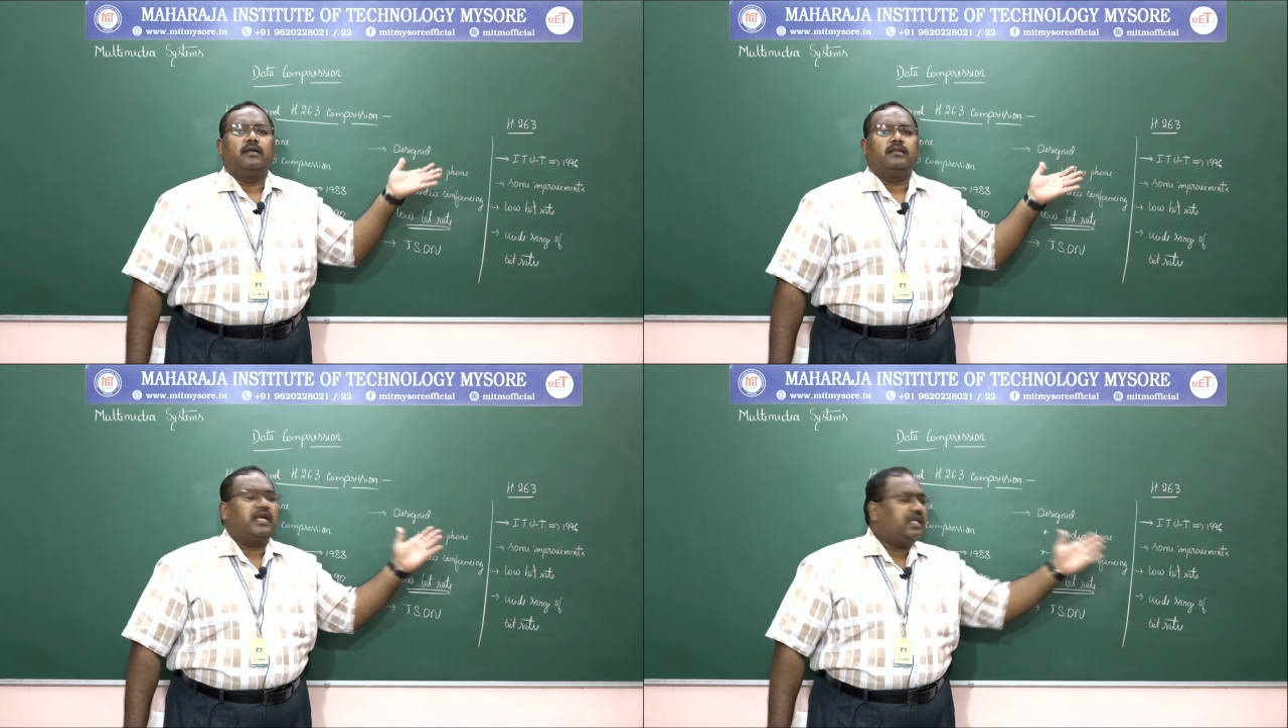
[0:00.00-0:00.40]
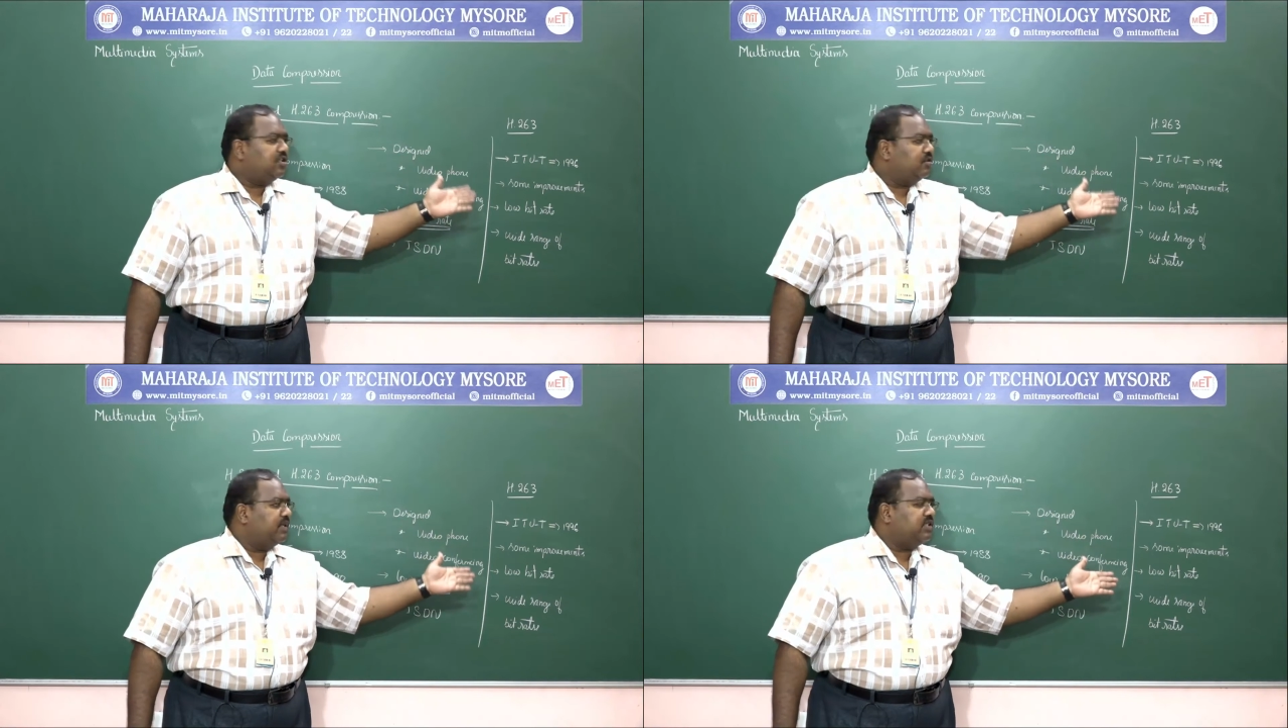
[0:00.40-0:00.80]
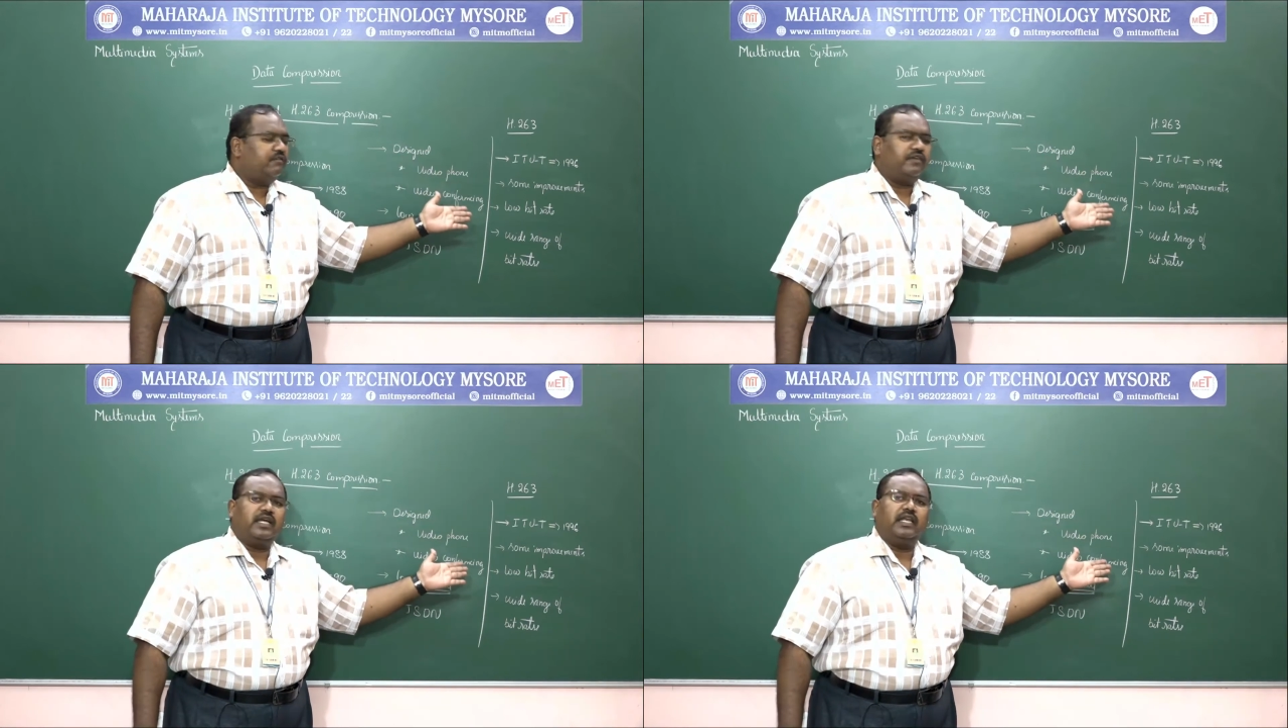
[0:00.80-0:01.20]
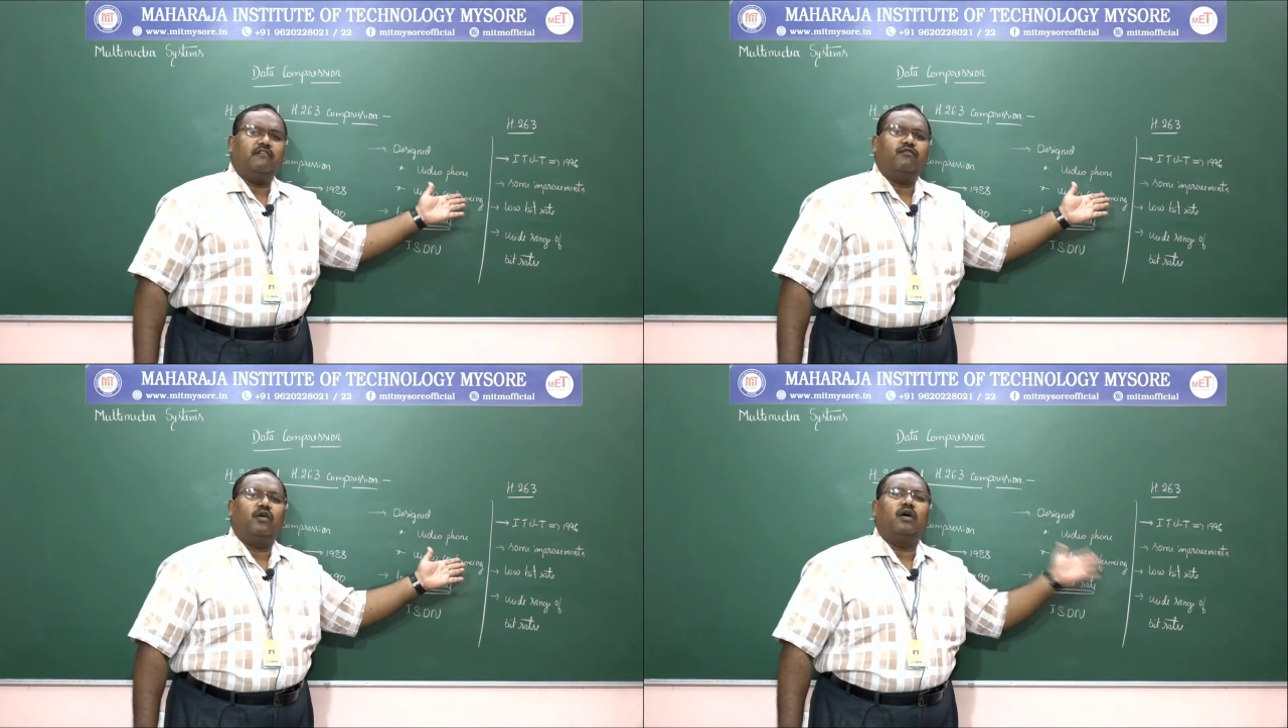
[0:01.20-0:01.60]
that is
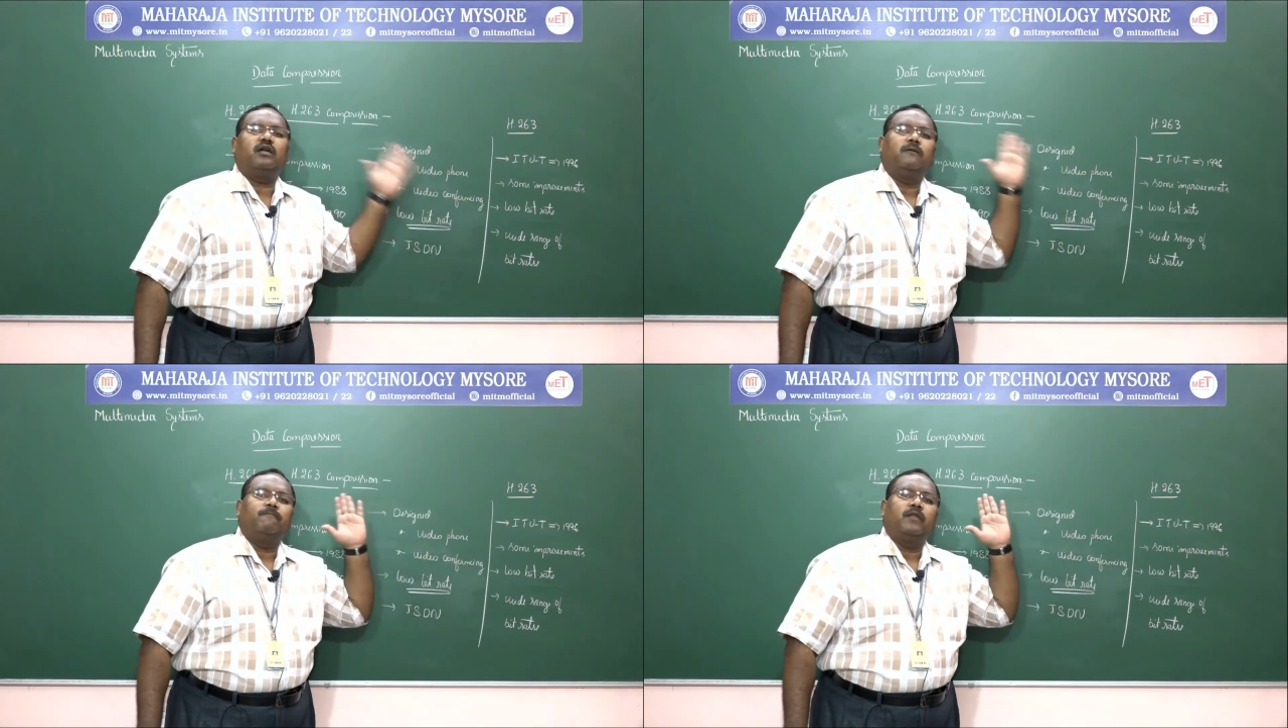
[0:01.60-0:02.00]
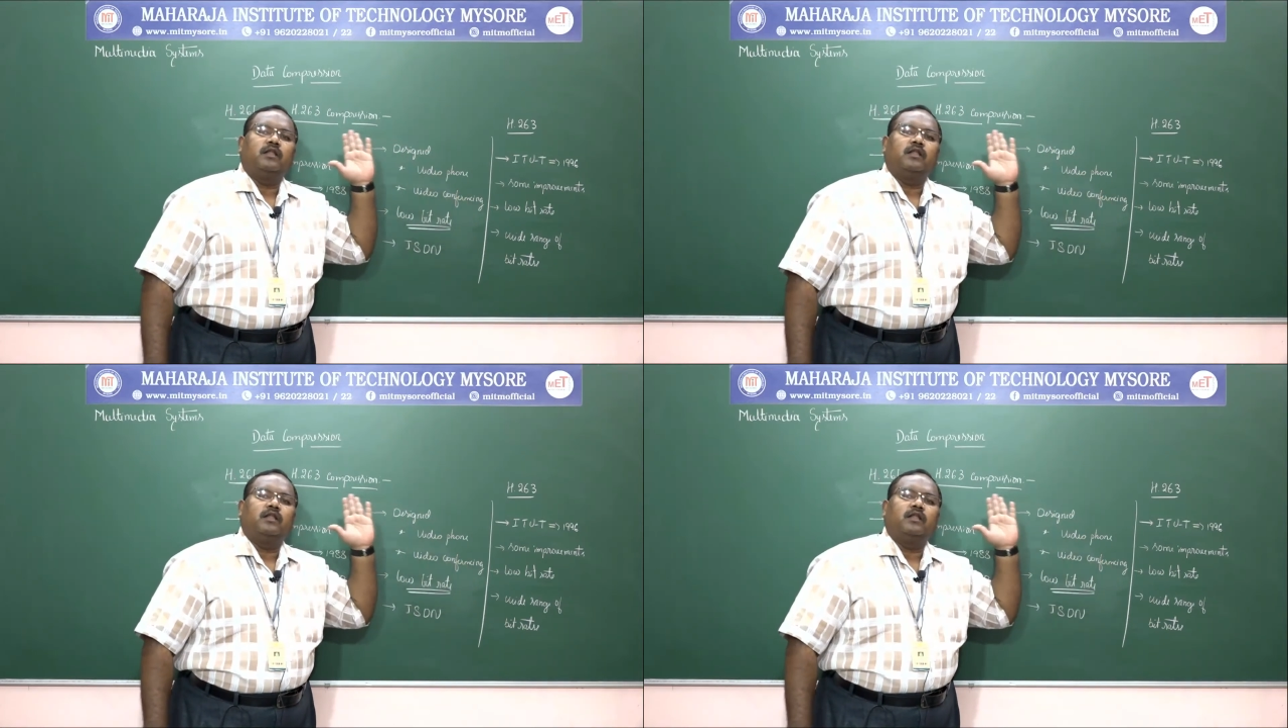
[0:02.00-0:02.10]
specifically for